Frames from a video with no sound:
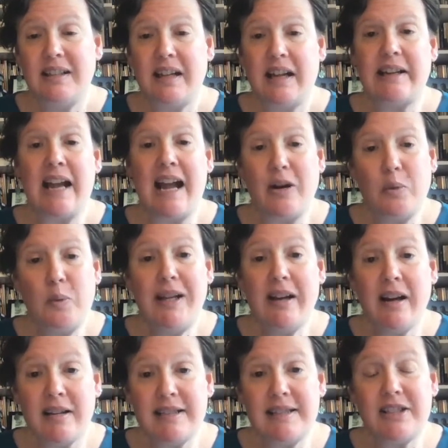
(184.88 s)
and how we
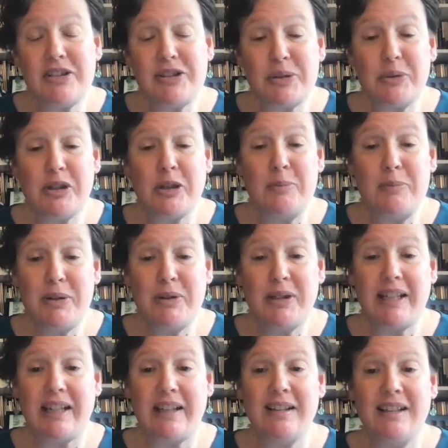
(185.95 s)
constitute
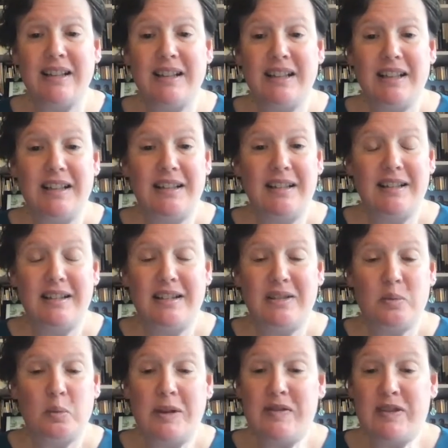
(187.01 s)
community.
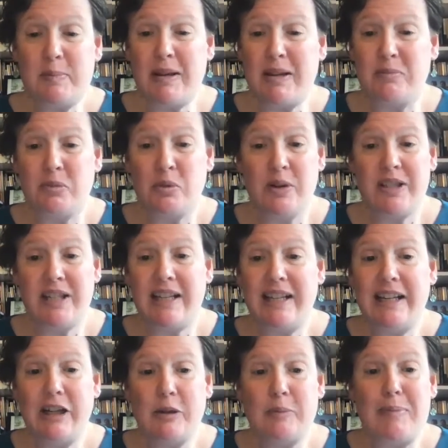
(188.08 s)
We've spent more than a
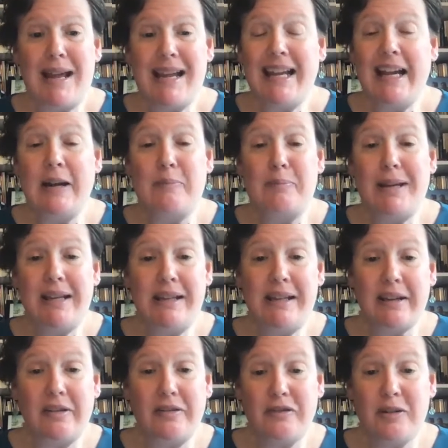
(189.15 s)
year making a
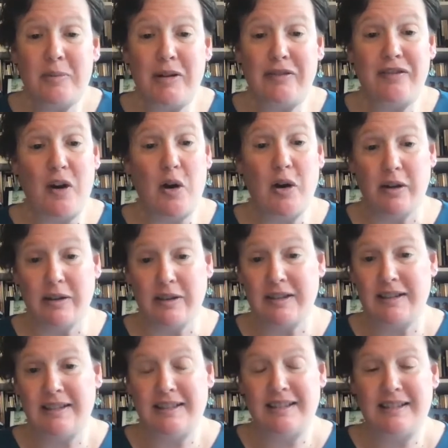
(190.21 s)
minyan from afar.
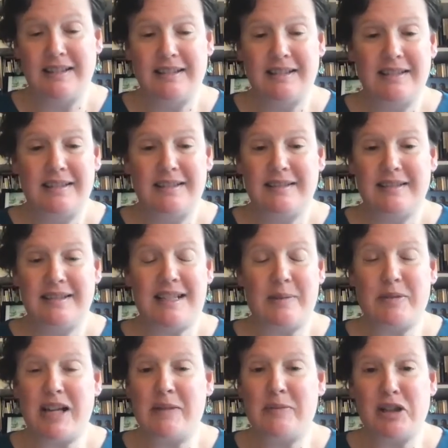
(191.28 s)

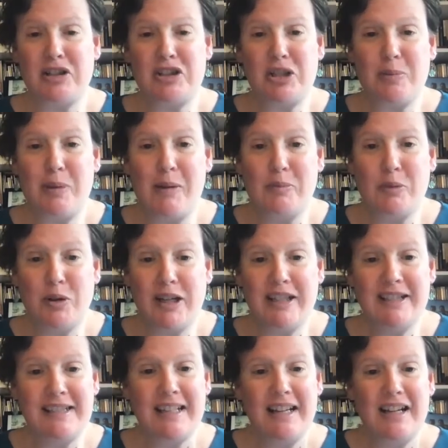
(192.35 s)
Sometimes on Shabbat
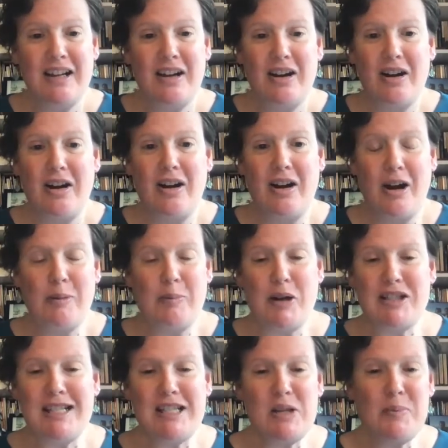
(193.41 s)
mornings, our
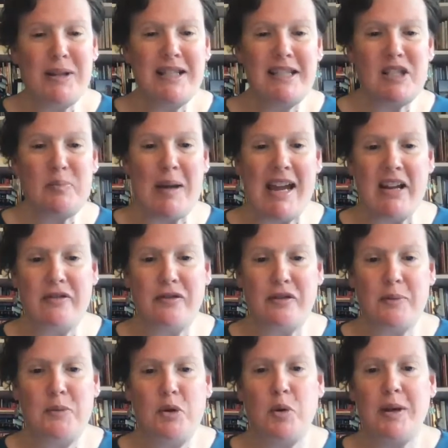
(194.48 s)
participants span
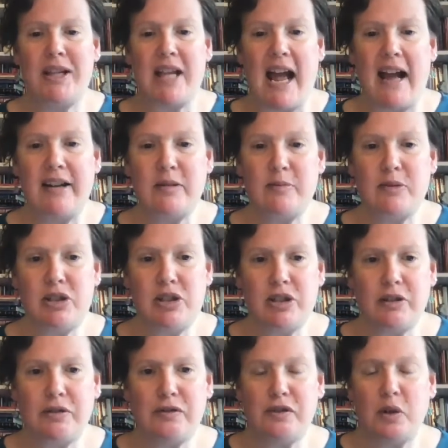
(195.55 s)
from North Adams
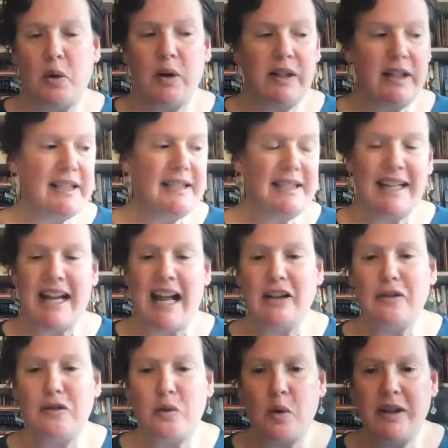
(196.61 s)
to Florida to
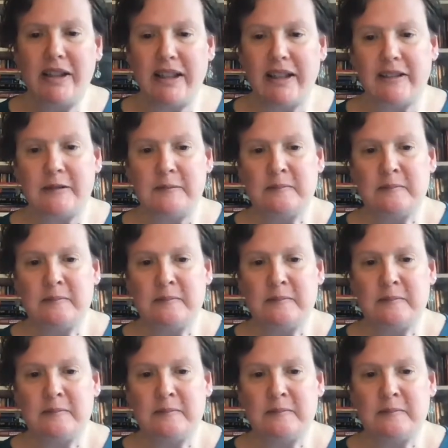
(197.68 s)
California.